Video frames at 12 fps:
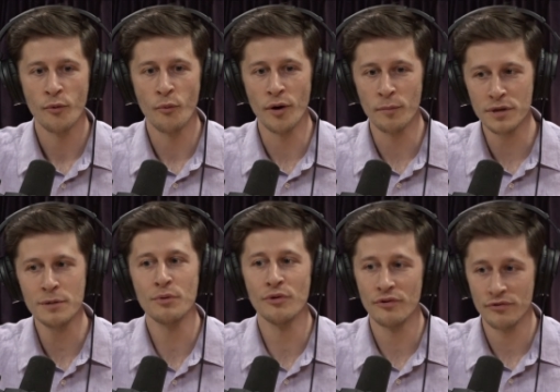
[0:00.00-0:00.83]
Where
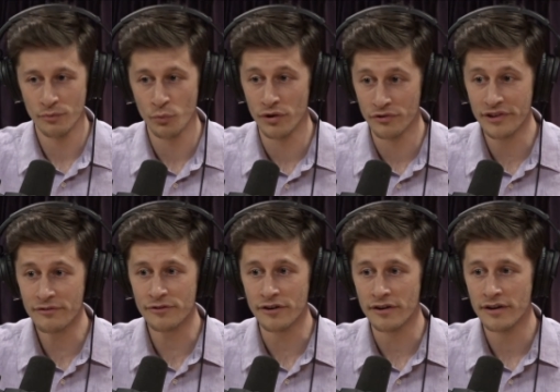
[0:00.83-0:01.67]
people will
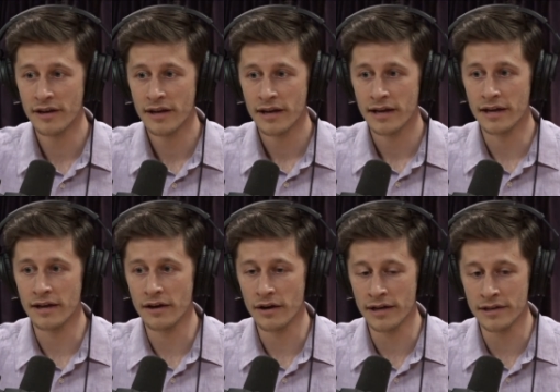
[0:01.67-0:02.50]
differ
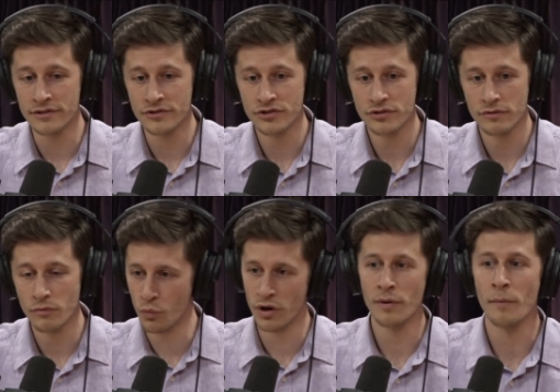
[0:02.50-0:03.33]
is
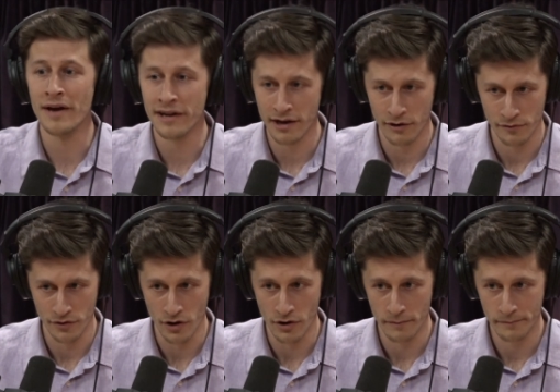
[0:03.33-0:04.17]
what about Medicare
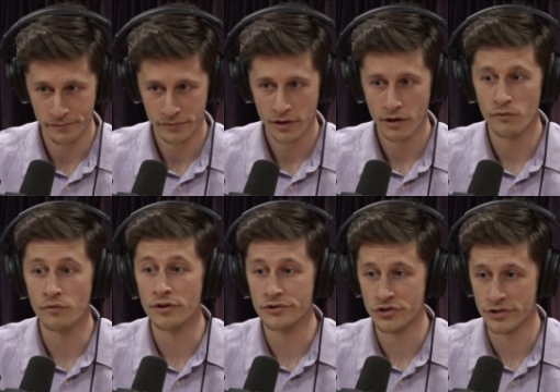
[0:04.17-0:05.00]
for all
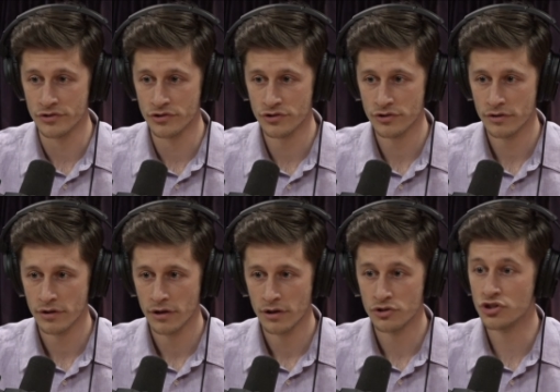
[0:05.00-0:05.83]
versus
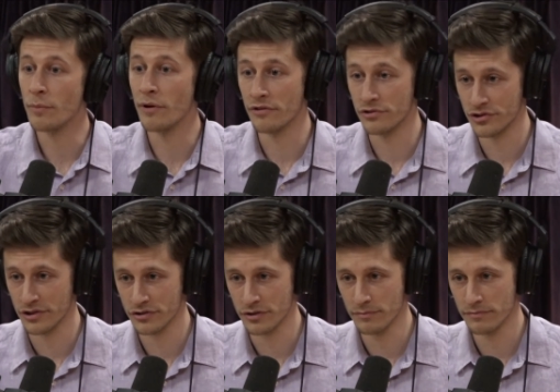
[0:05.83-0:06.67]
some other
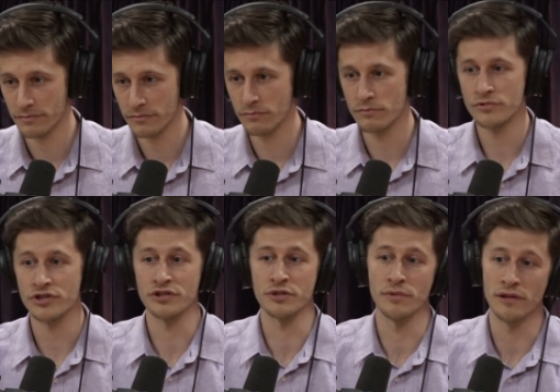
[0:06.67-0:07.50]
system,
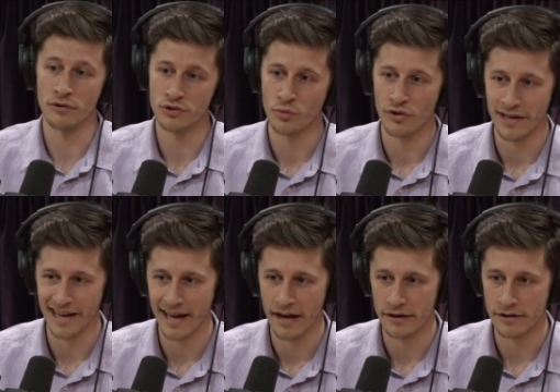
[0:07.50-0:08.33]
system that looks more like
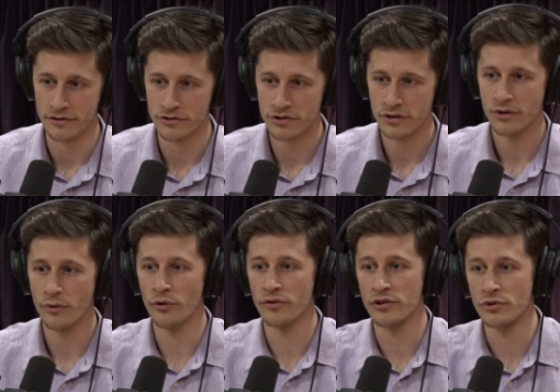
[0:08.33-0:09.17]
Canada's
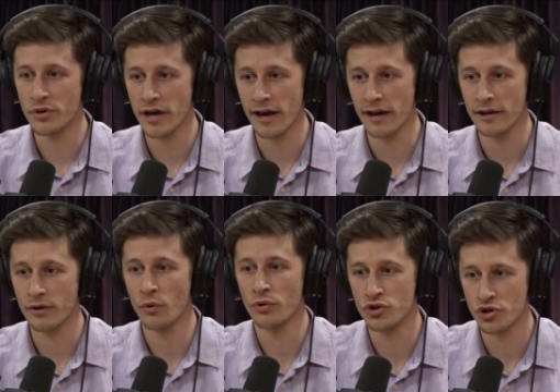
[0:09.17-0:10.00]
mm-hmm. or the mm-hmm. UK
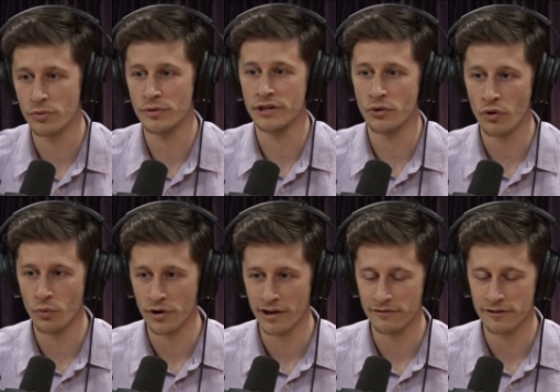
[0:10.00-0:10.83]
or Germany or
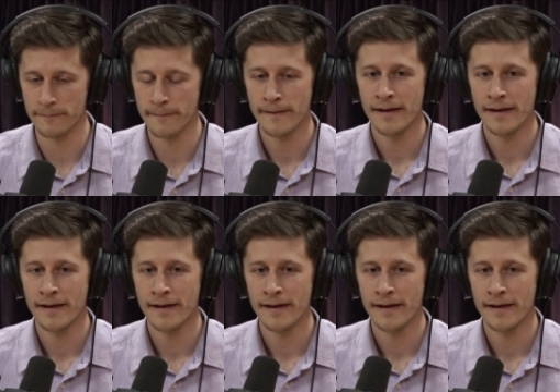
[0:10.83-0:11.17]
whatever